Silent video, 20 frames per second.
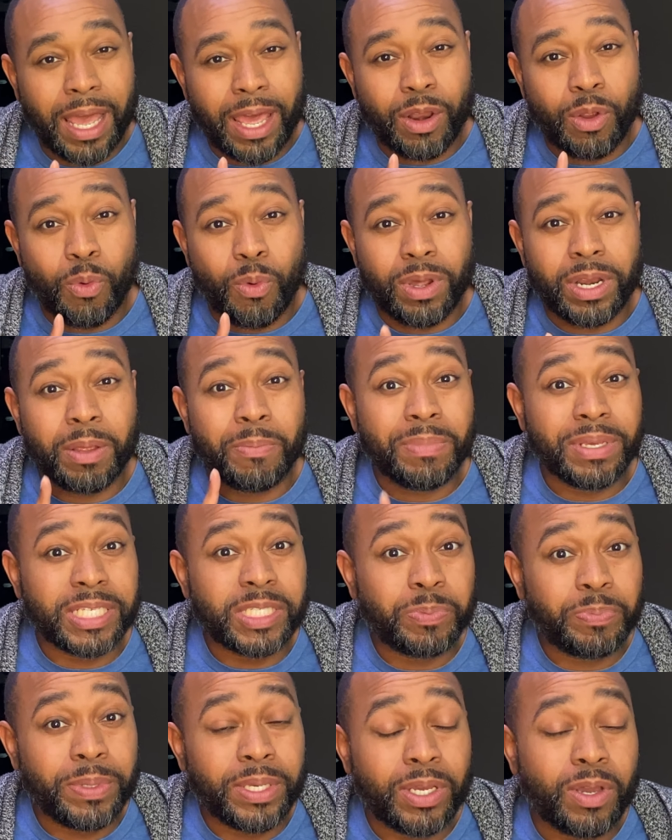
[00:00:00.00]
I don't want to
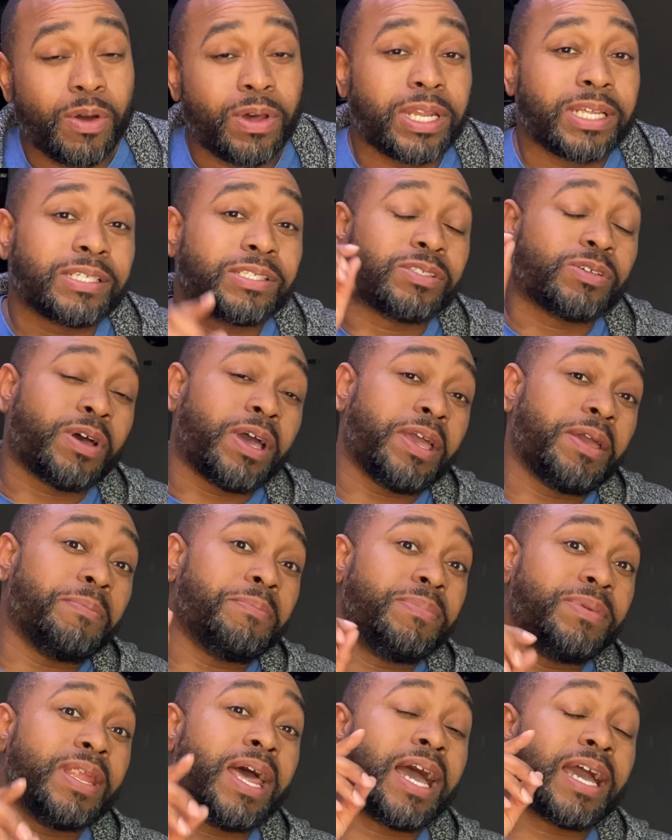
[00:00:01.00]
misspeak on it, so I
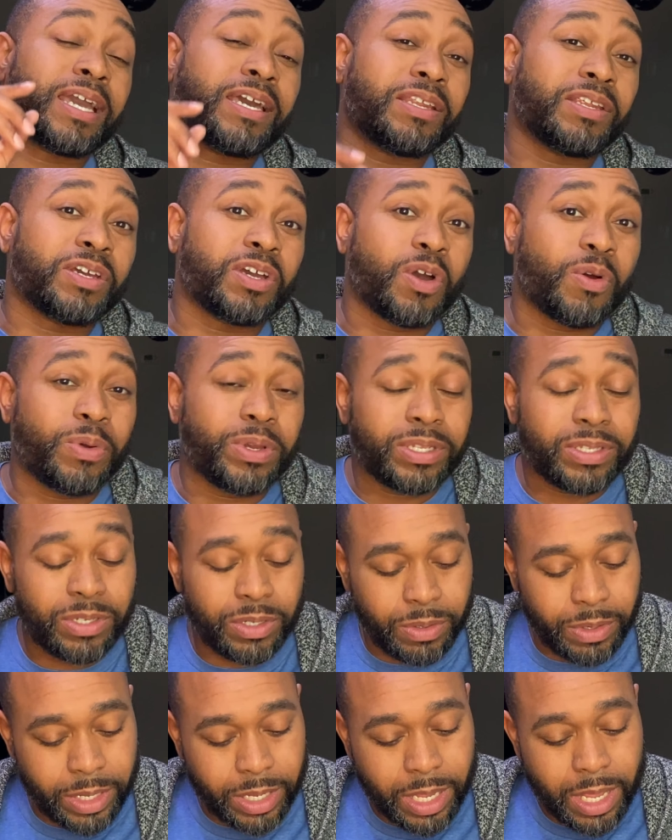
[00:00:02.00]
am not gonna go
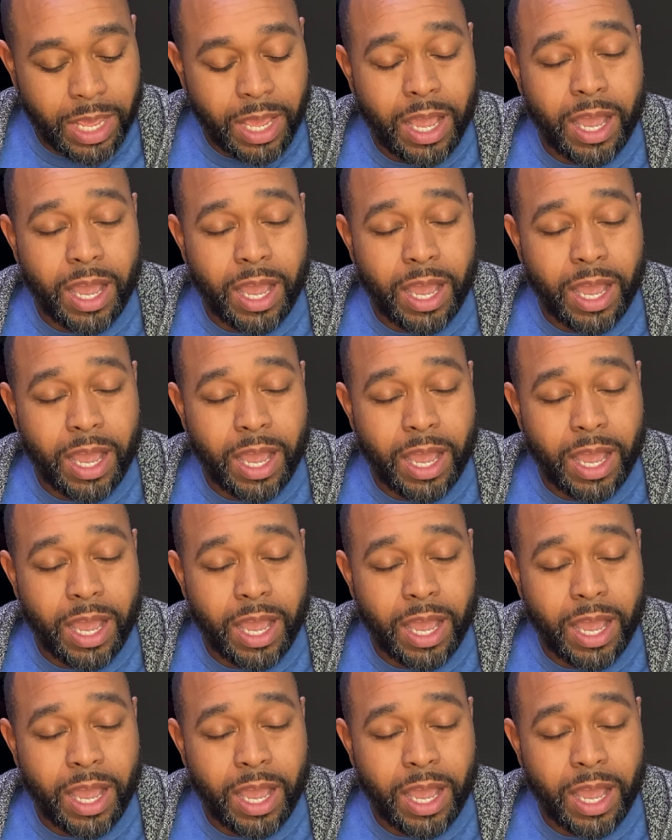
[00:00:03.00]
into it.